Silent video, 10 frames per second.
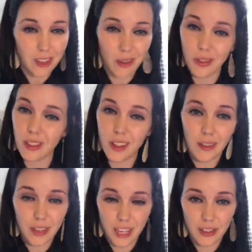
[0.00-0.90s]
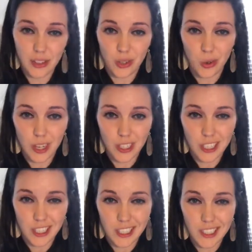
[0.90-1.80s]
and I would love to answer your
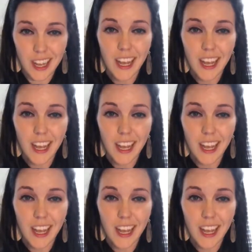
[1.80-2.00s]
questions.